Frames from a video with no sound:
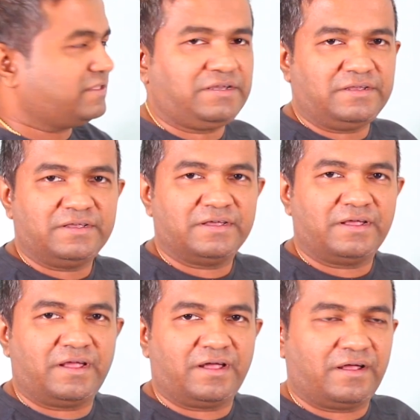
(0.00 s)
the
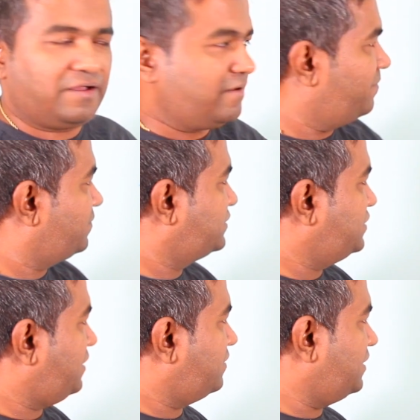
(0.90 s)

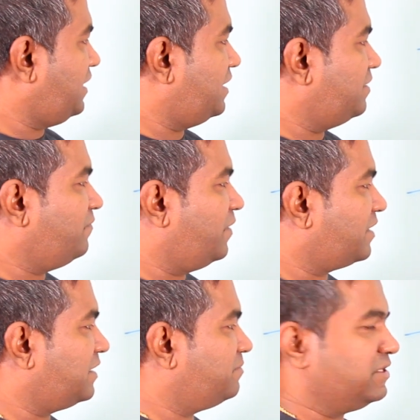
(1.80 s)
name
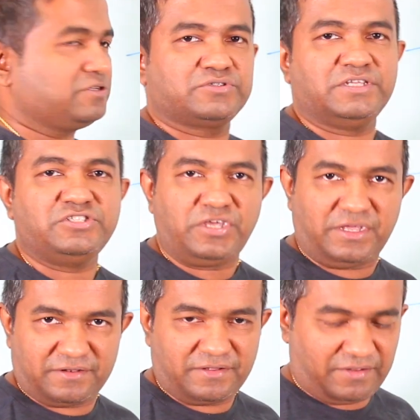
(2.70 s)
variable to the
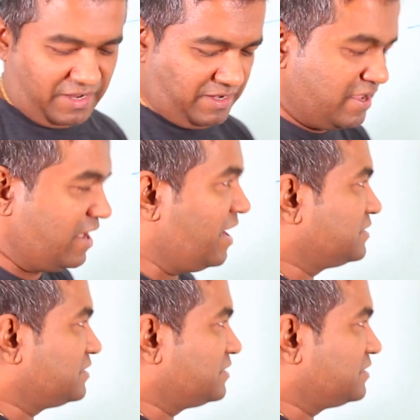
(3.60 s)
Jane, right?